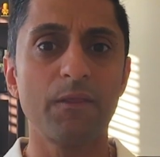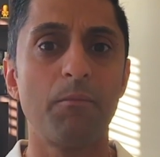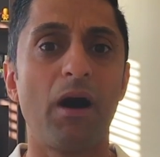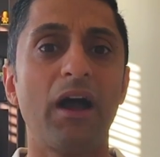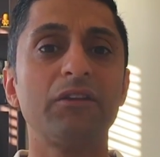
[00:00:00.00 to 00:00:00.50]
the
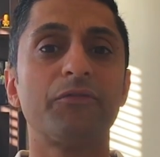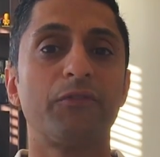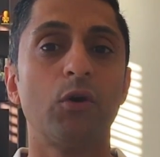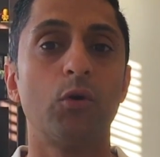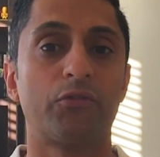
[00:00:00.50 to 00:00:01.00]
mind
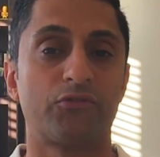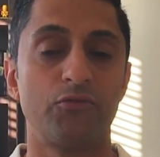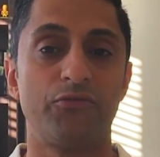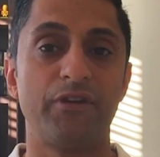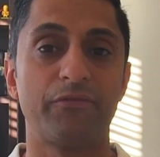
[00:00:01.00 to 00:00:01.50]
flows
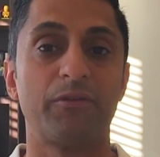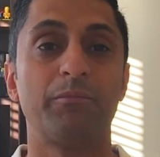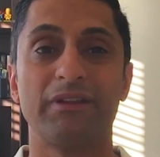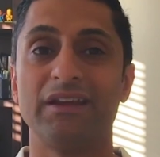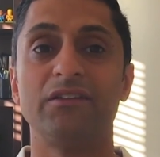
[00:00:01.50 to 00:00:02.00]
through
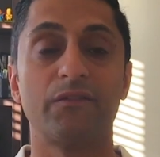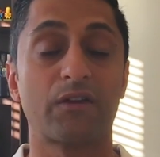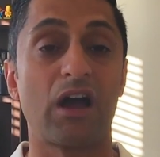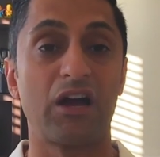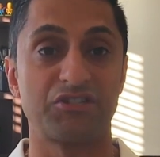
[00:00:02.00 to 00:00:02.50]
different planes
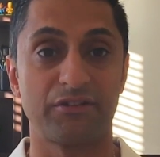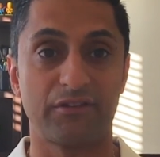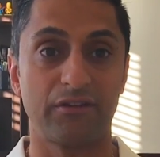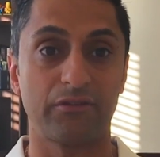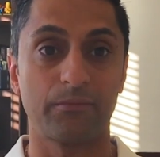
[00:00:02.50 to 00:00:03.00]
of
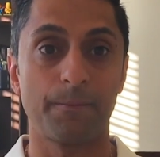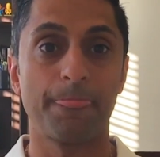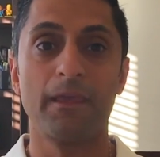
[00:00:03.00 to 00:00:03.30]
consciousness.